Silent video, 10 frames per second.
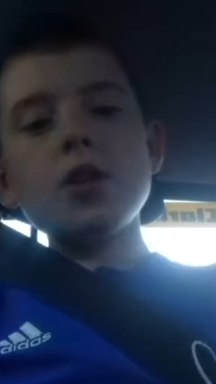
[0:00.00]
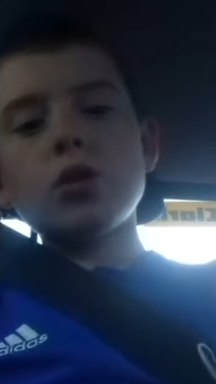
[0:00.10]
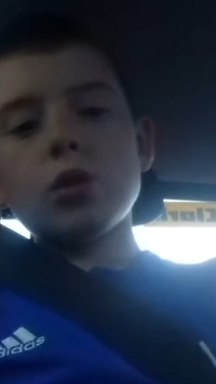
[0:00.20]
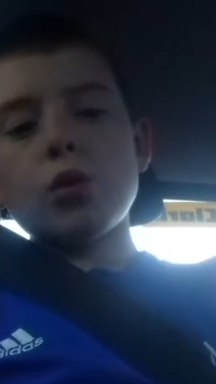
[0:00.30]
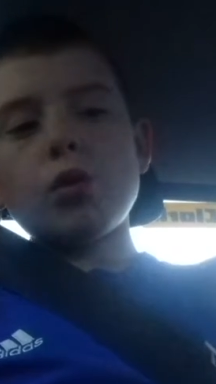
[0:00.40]

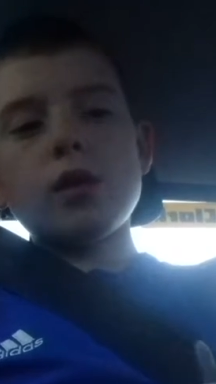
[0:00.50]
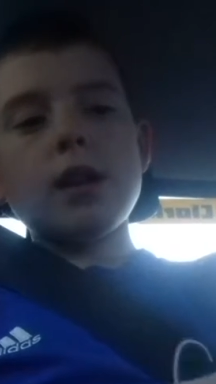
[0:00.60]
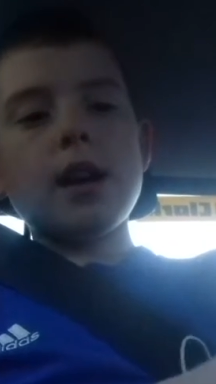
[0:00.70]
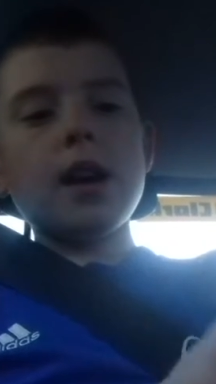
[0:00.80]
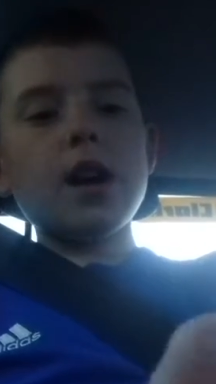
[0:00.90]
So
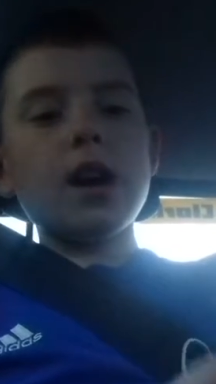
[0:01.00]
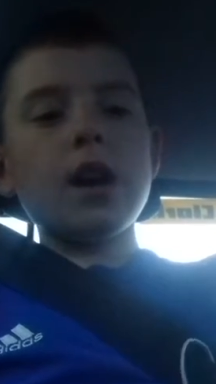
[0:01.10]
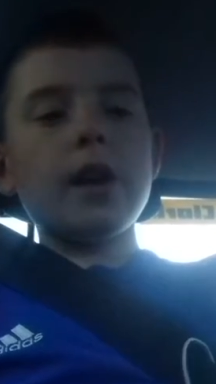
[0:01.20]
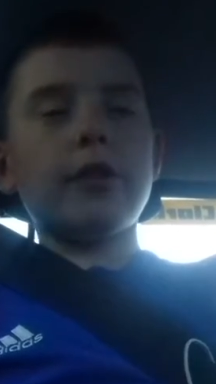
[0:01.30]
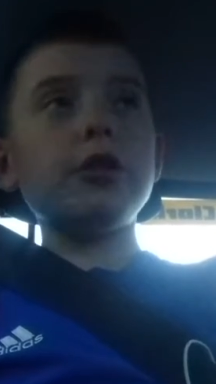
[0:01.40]

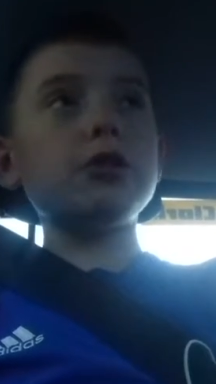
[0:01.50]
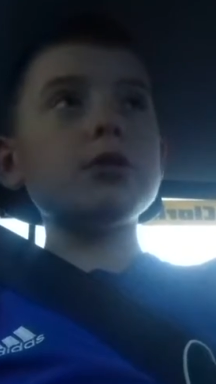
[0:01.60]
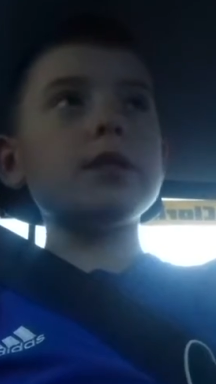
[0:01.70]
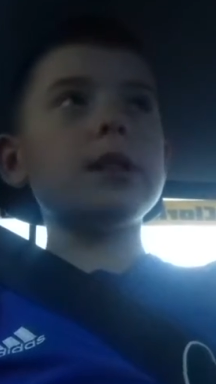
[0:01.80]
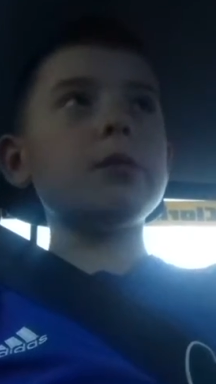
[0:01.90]
if you
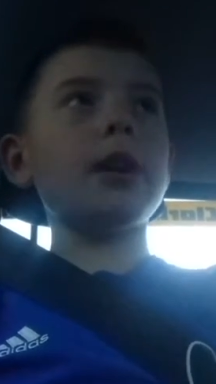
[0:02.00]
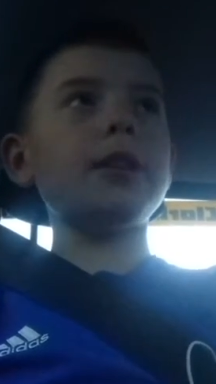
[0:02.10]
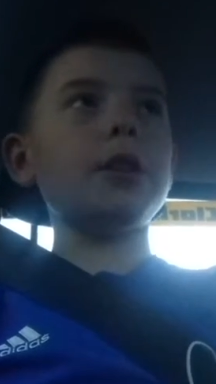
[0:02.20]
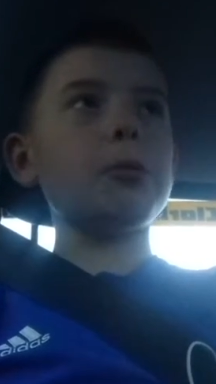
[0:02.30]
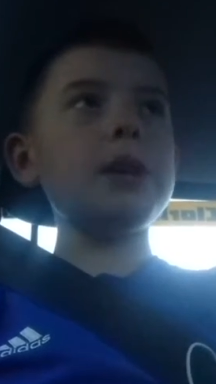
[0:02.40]
don't see one
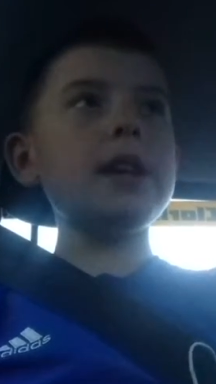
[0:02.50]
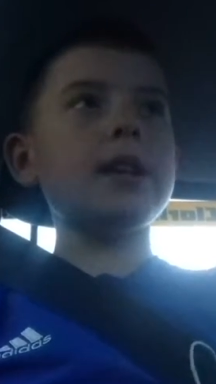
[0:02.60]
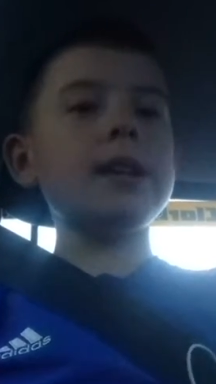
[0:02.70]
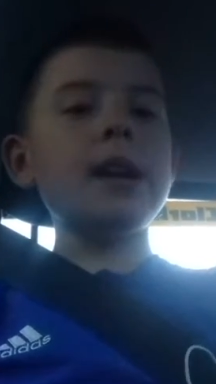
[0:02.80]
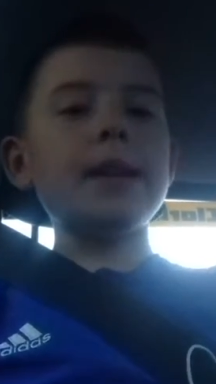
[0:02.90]
in a
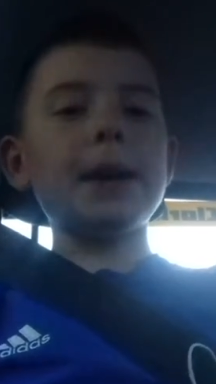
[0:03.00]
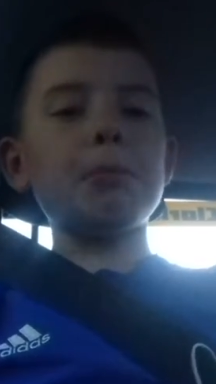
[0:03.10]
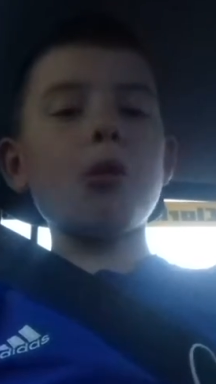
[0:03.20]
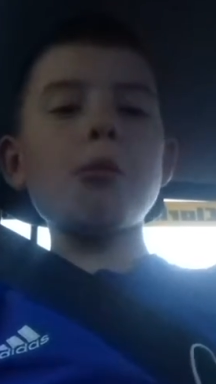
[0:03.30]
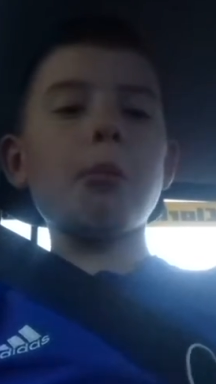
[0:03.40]
week, that'll
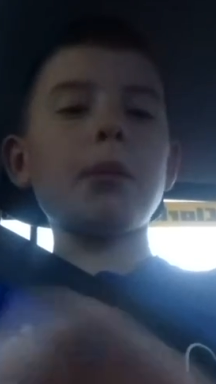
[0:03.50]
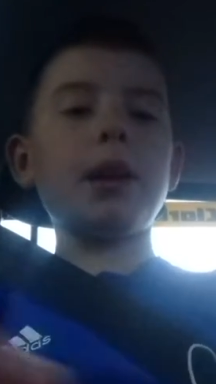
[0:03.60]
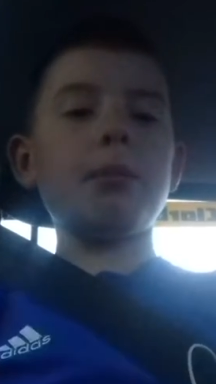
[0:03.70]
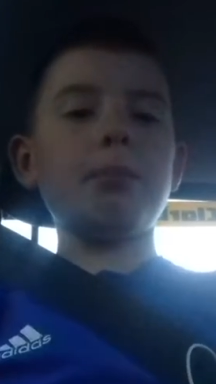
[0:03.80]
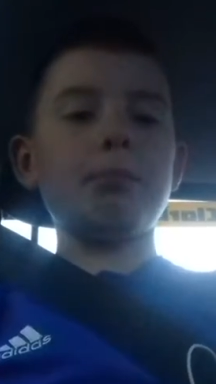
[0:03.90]

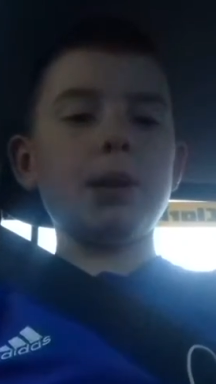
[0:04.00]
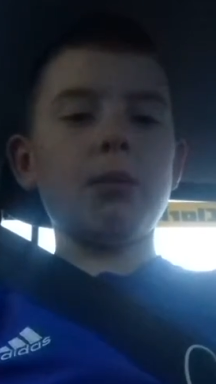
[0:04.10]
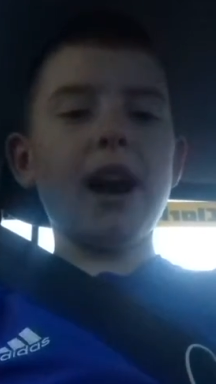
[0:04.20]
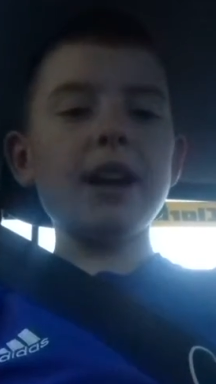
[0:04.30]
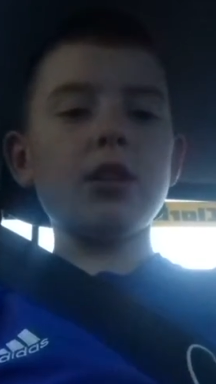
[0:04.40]
probably be
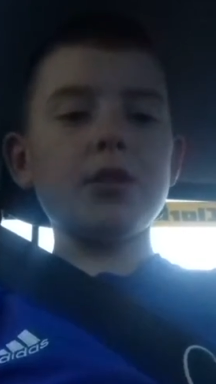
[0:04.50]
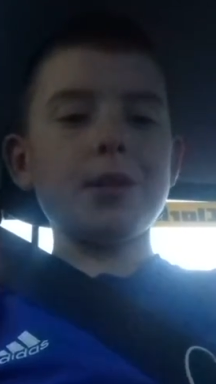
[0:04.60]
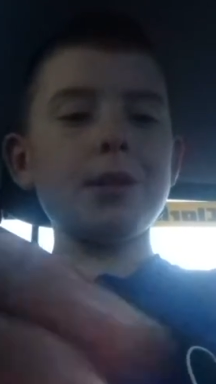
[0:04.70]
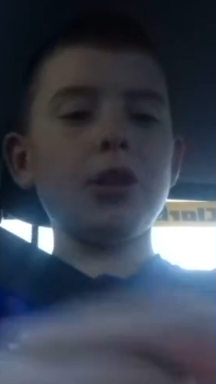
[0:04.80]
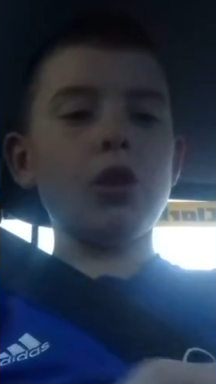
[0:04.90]
why, because
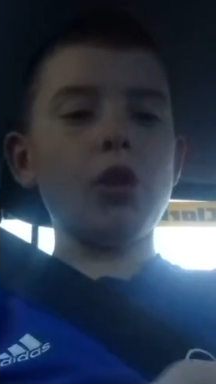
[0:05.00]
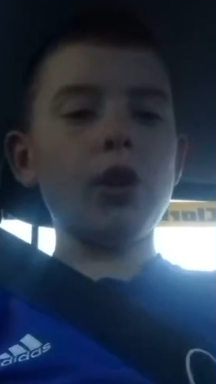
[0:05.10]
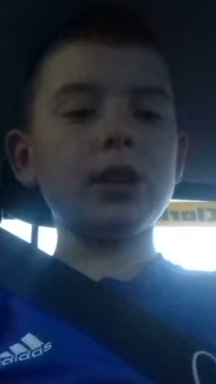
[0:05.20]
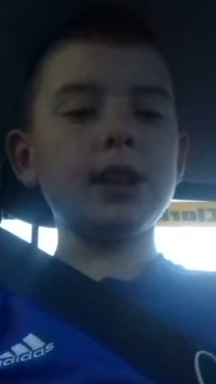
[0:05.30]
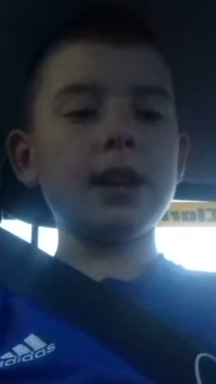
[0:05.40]
I'm on
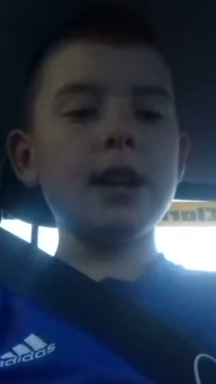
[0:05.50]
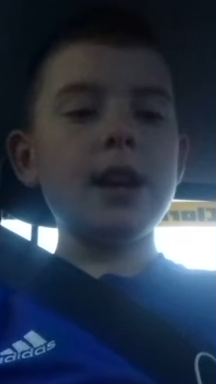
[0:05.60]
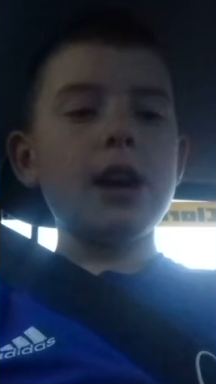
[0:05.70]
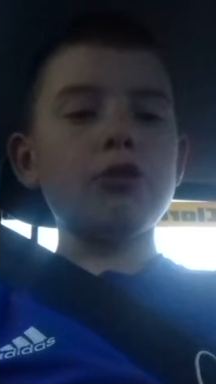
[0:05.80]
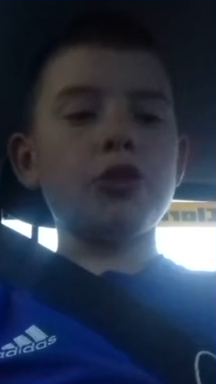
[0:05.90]
holiday.
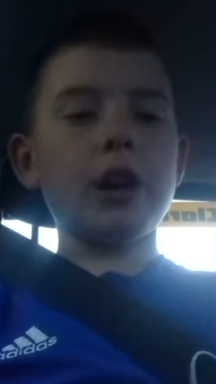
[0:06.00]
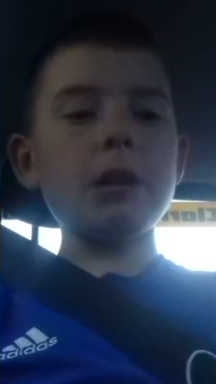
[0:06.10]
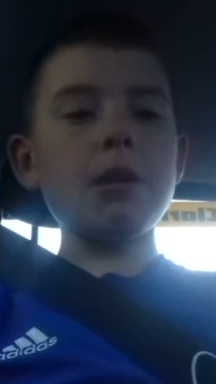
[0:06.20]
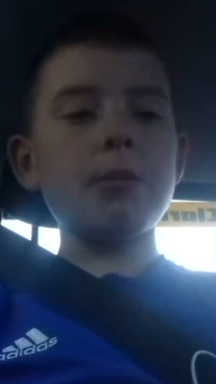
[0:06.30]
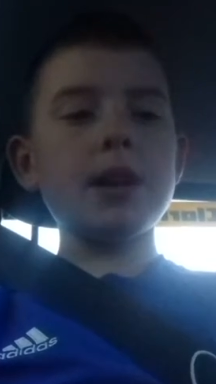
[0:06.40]
I've
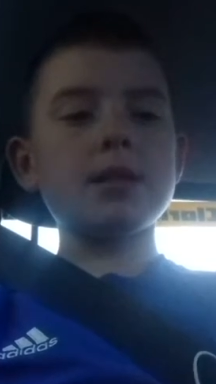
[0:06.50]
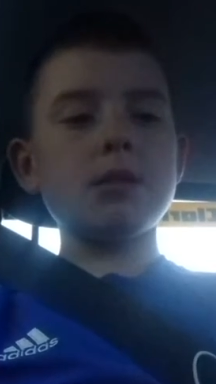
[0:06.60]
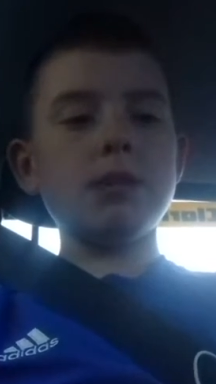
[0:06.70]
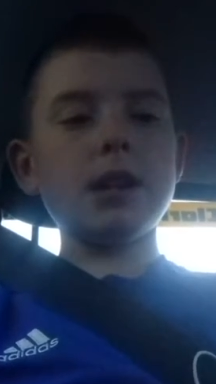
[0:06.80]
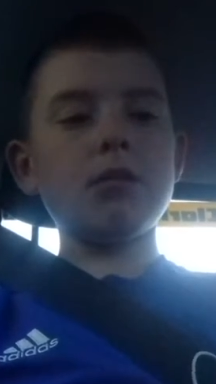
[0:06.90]
tried my best
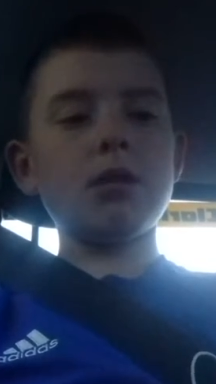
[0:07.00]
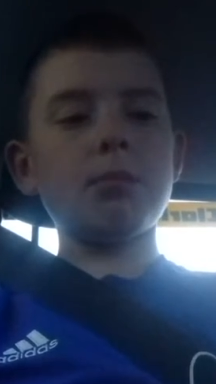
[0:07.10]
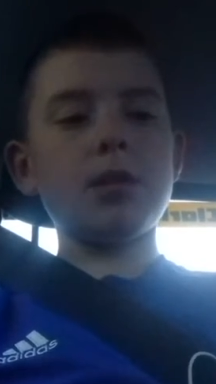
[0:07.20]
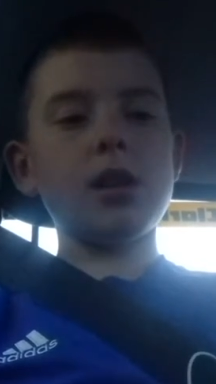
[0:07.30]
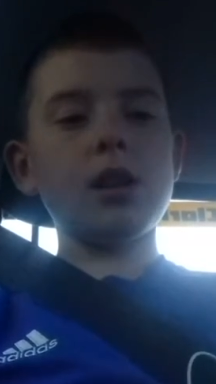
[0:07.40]
to make one,
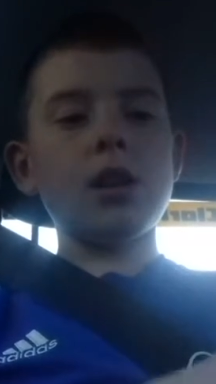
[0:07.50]
but